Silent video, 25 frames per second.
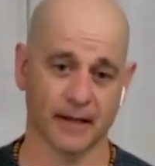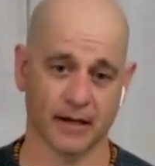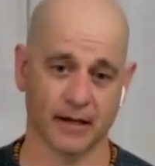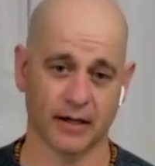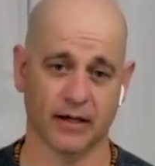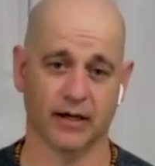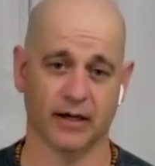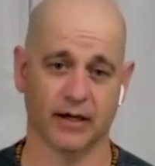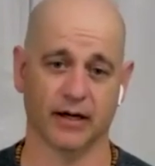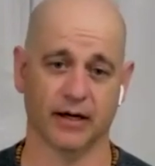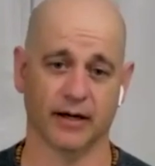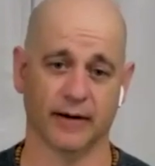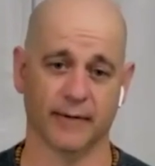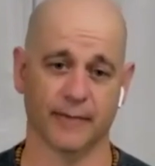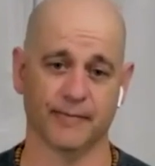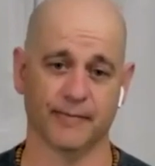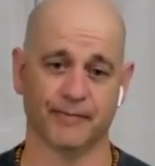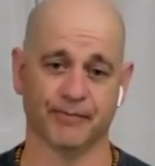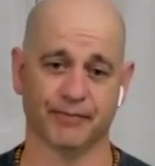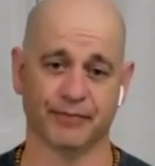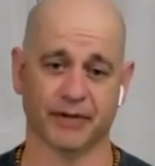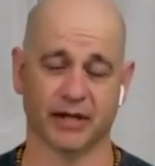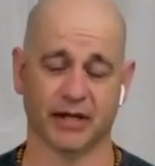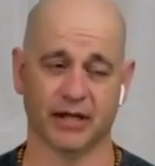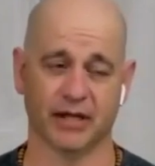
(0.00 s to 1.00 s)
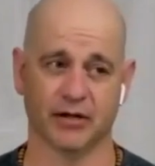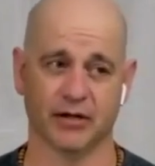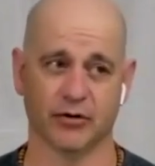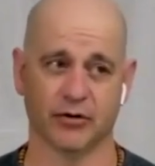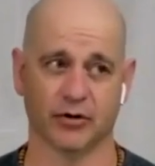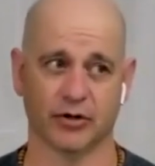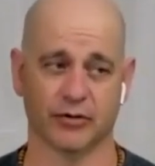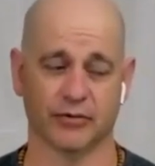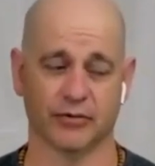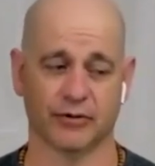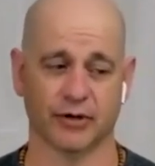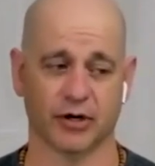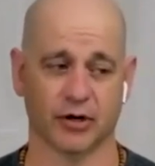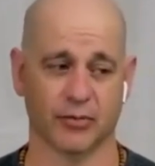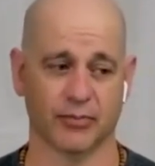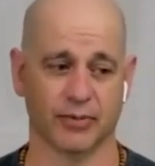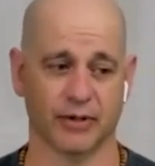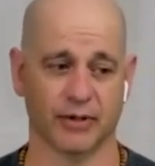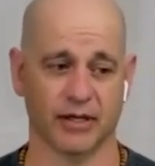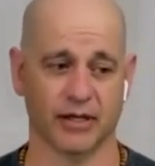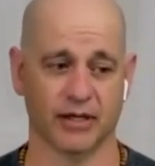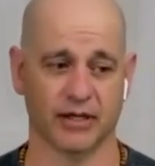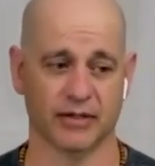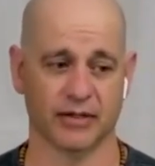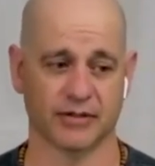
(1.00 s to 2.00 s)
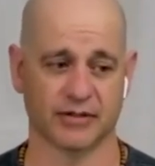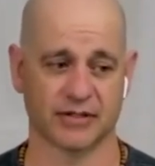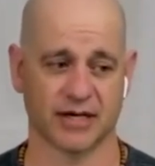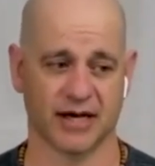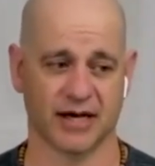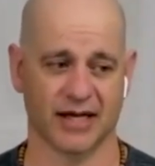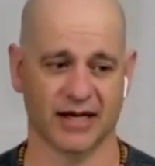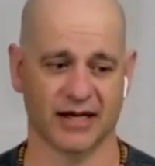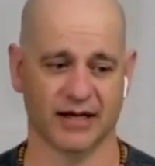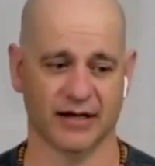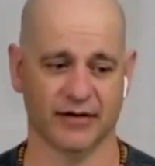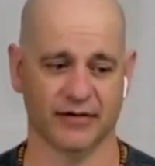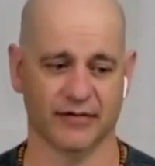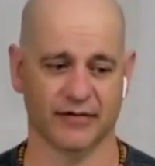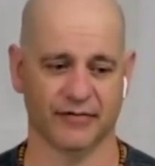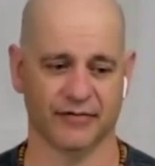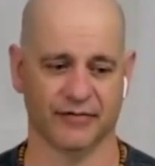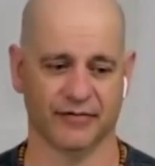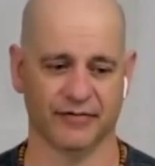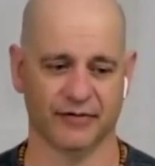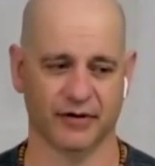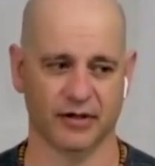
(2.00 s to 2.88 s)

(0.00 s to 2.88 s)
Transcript: Um, and yoga therapy is kind of